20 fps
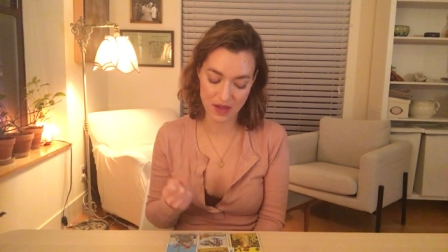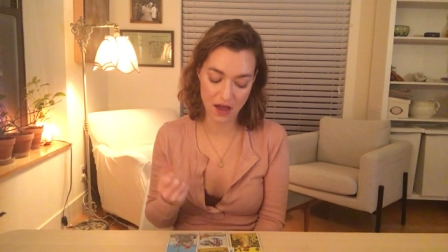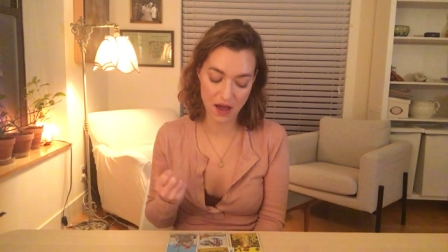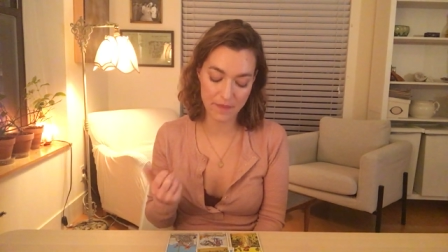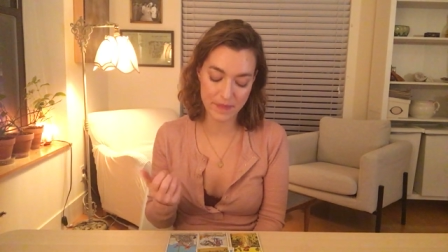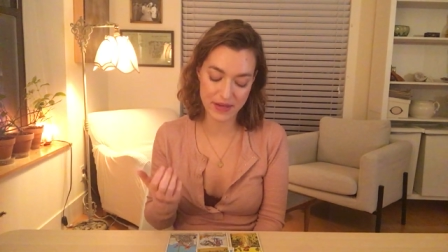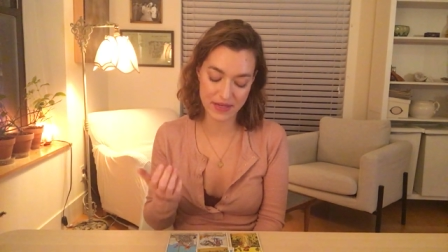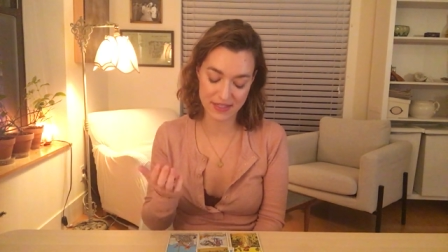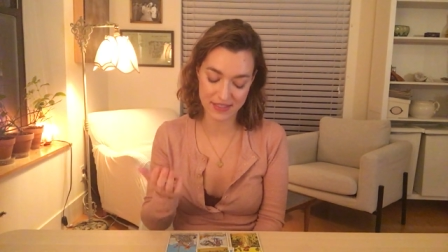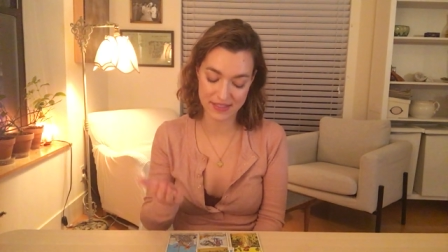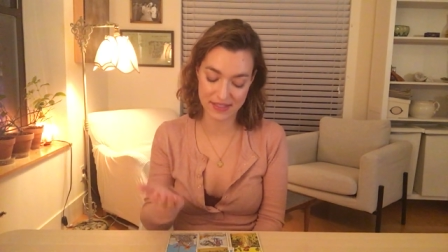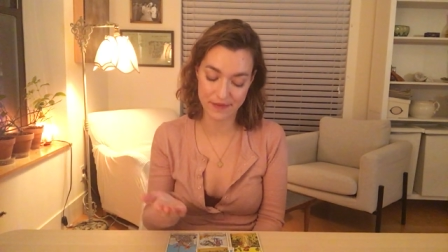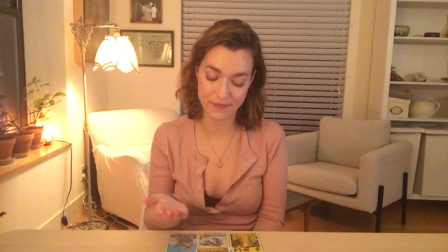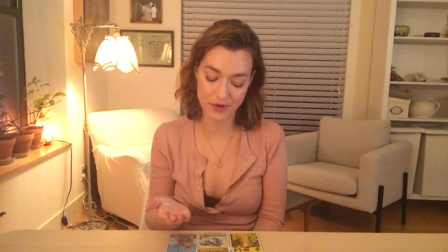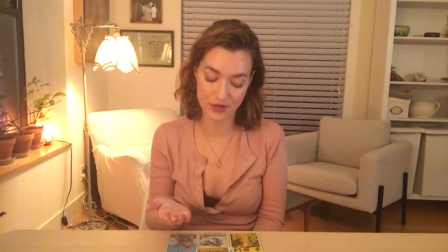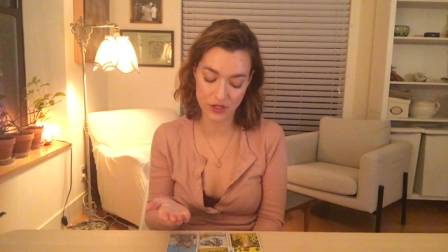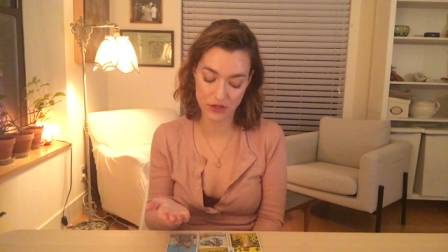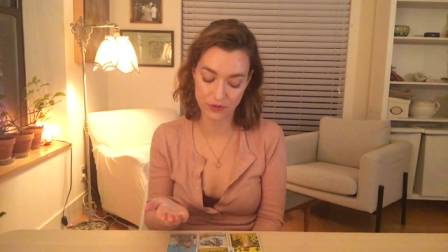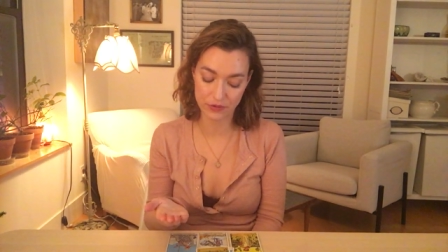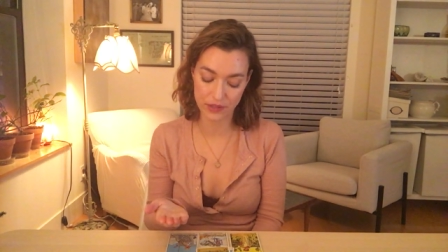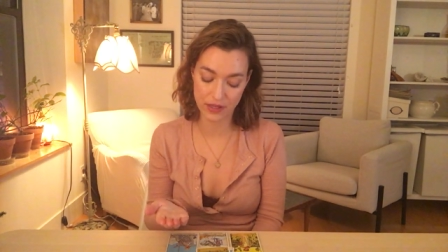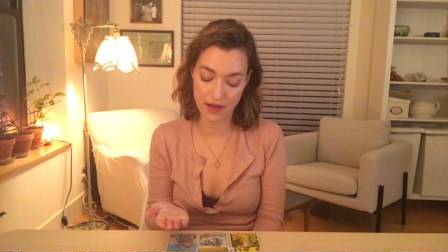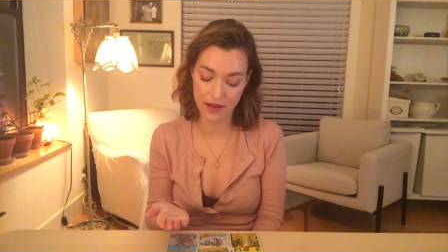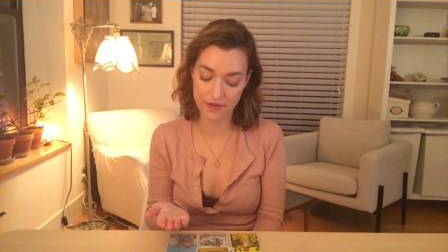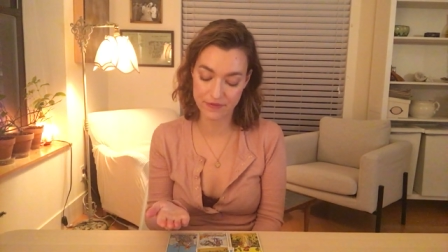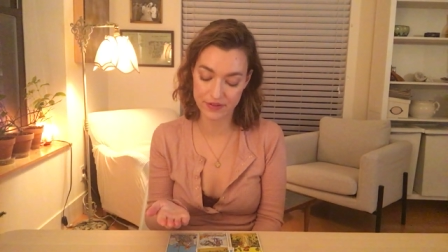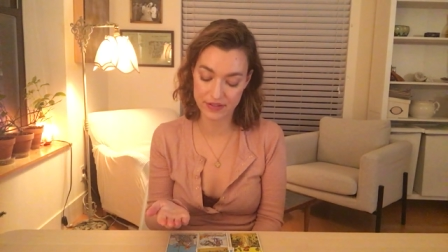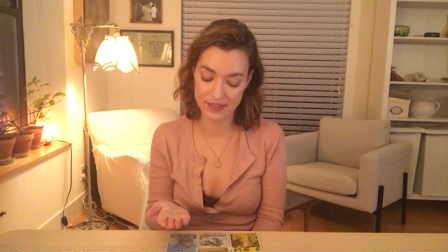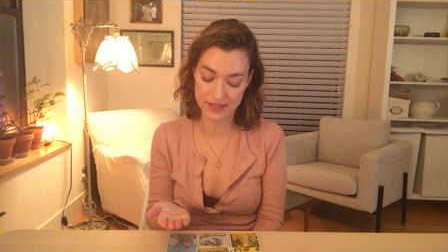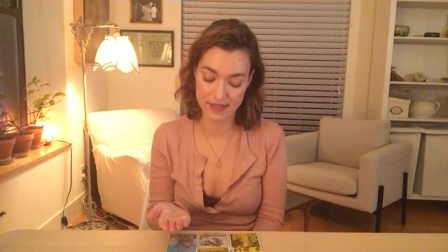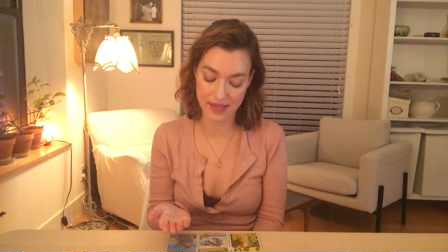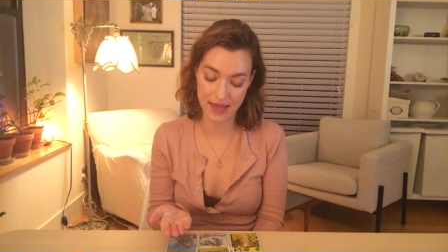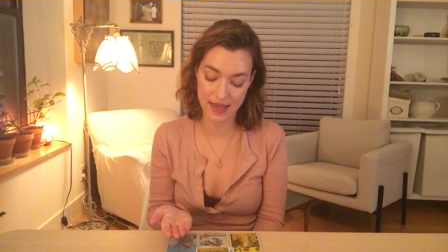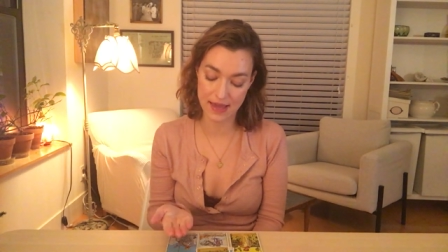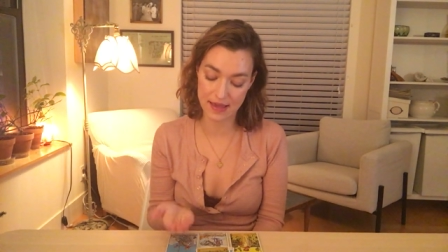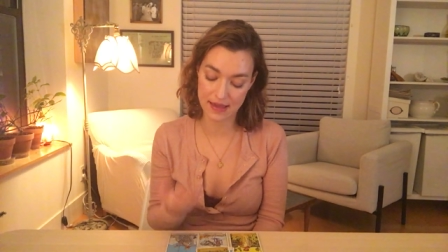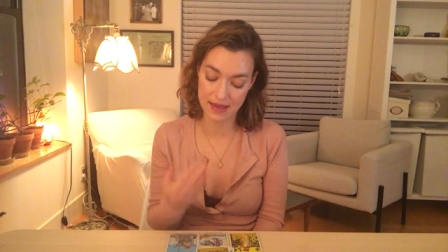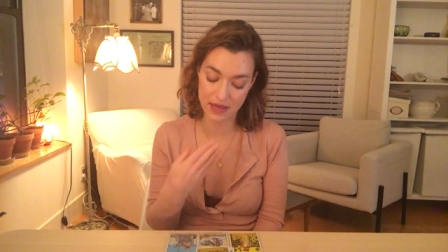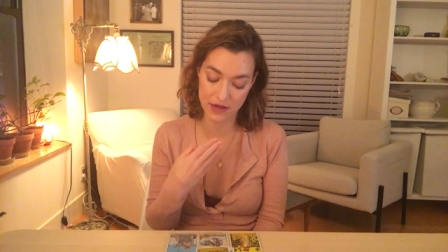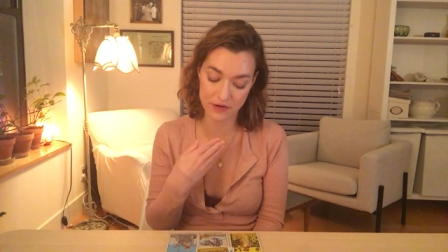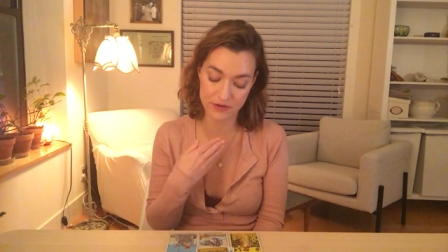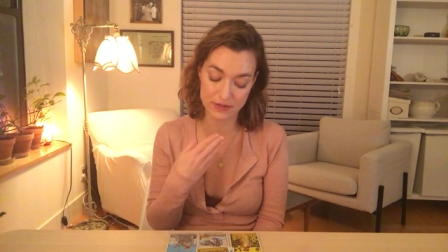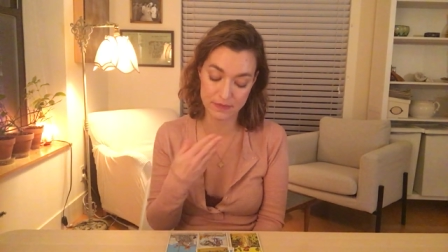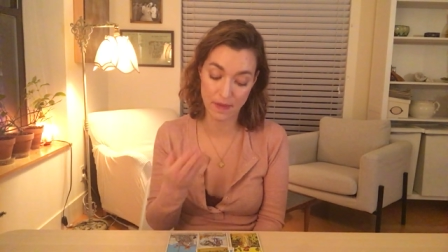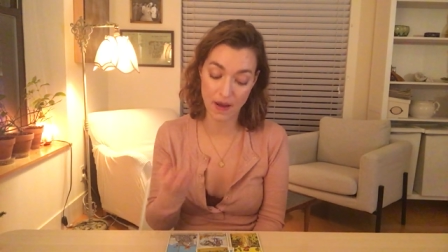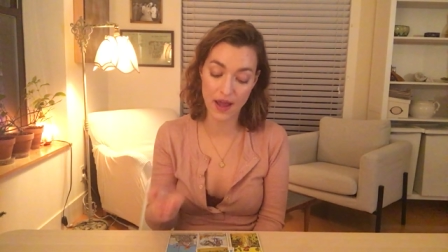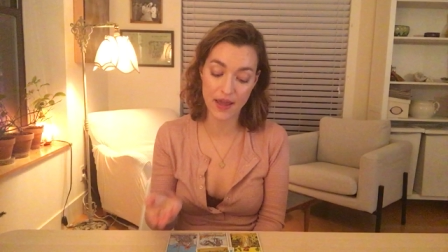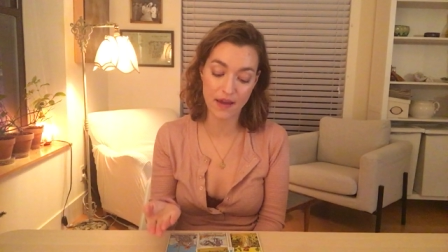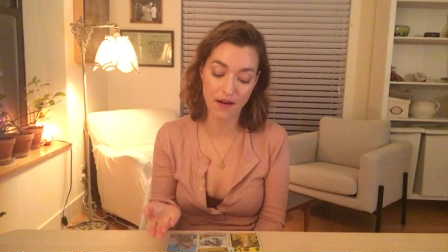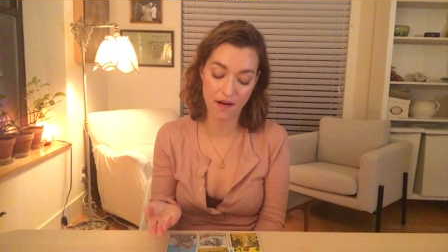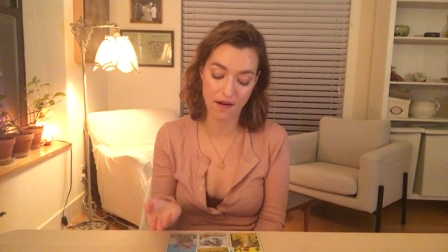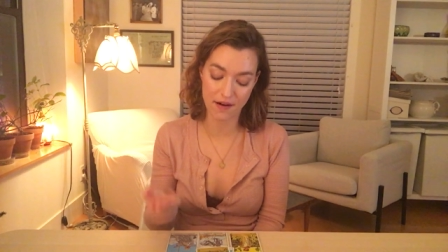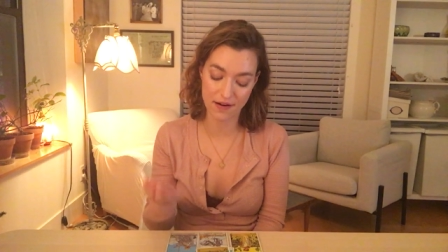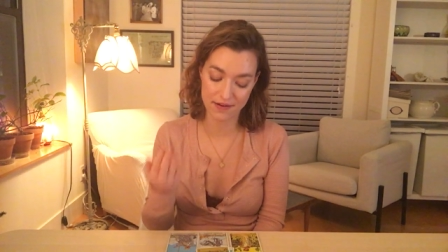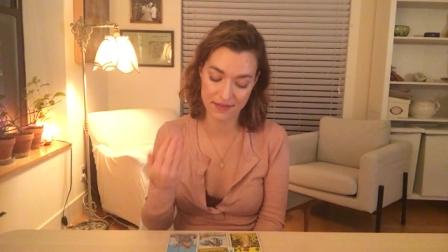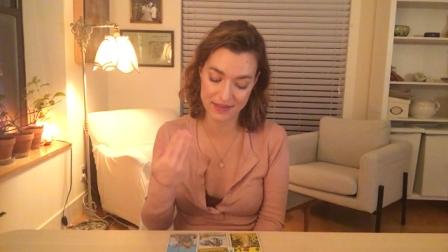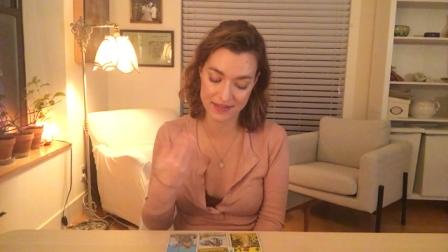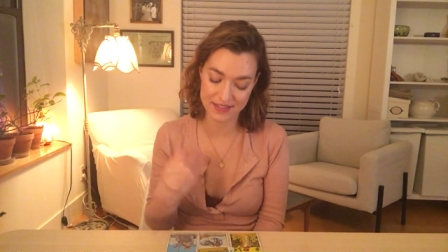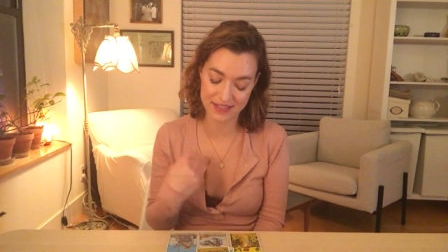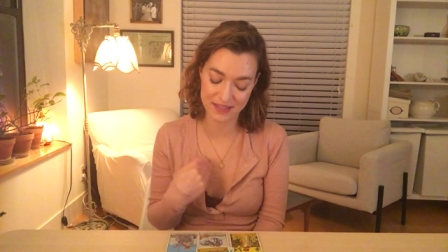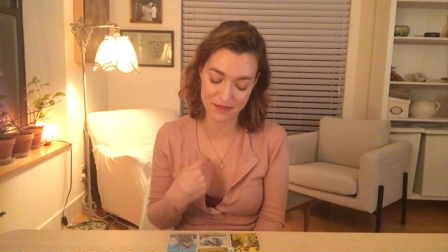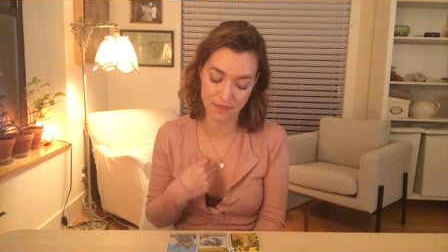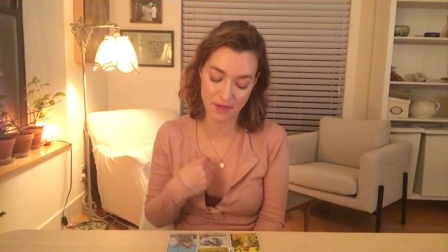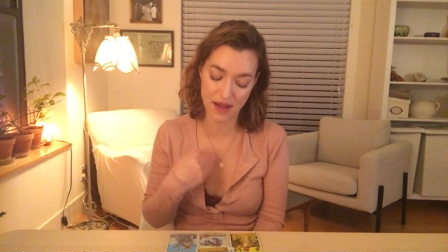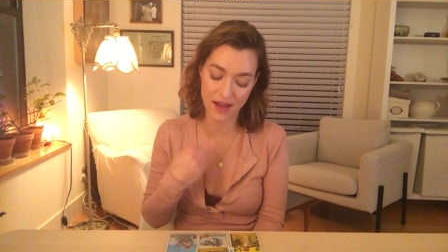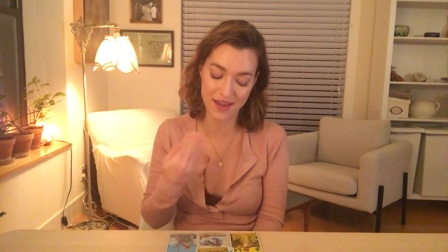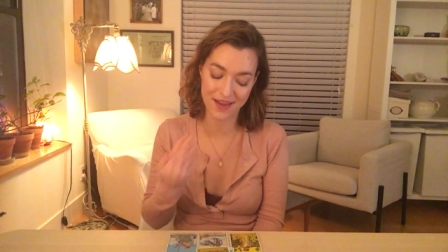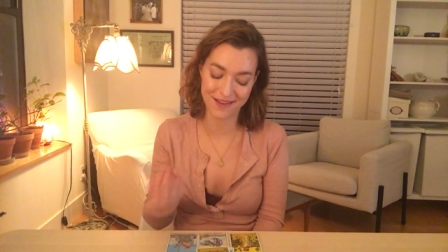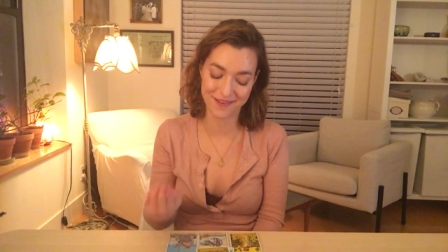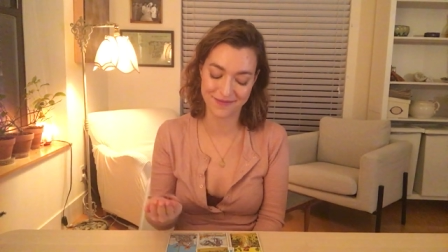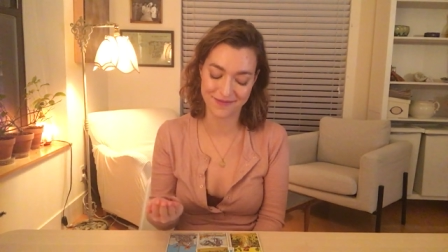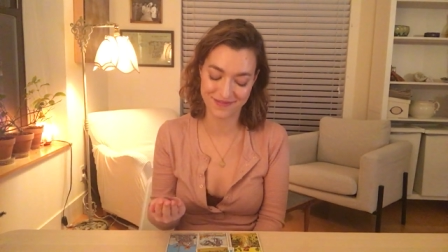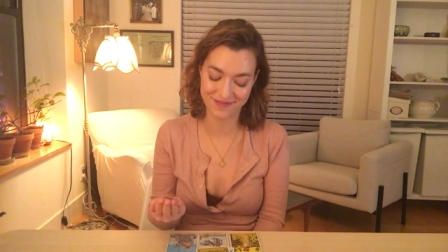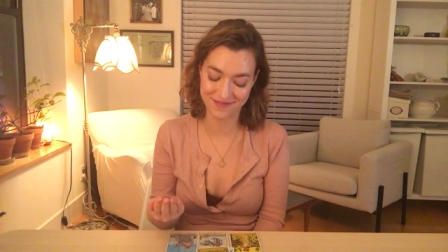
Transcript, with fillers: coming to someone you love and saying, here's my heart, this is my,